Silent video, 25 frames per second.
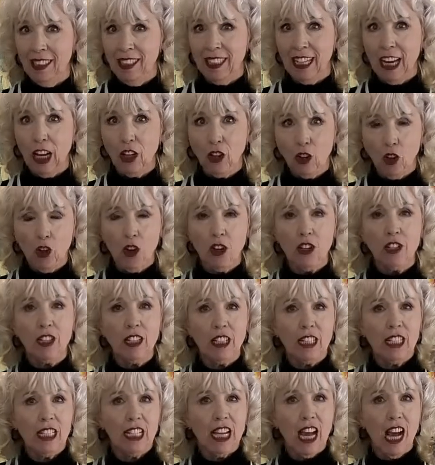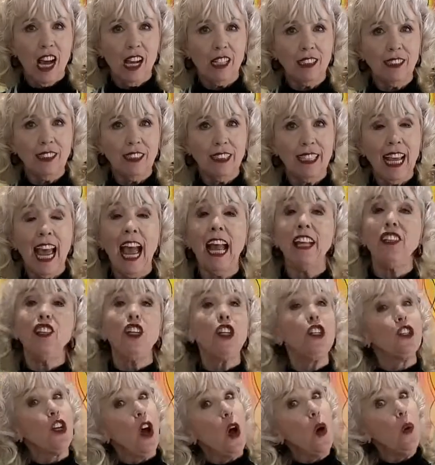can learn to dance and
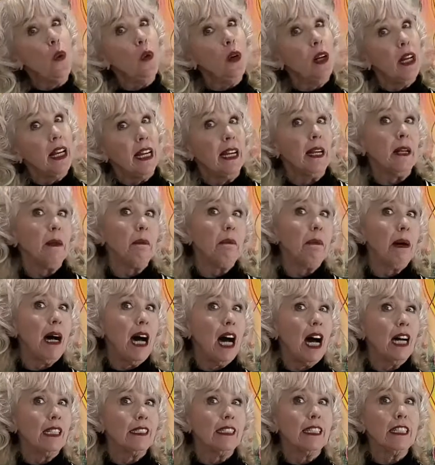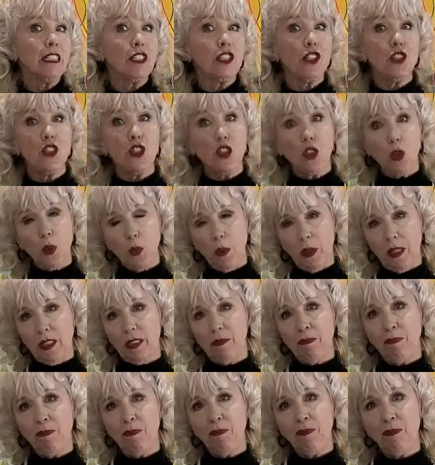you don't need a partner to do
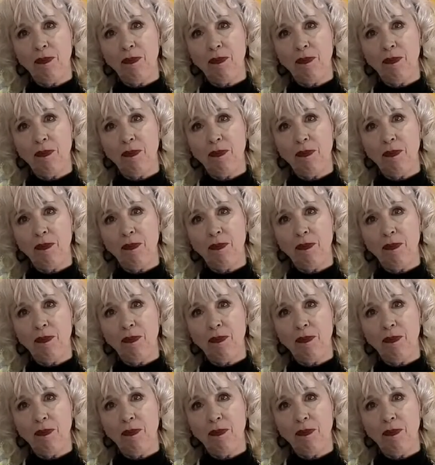it.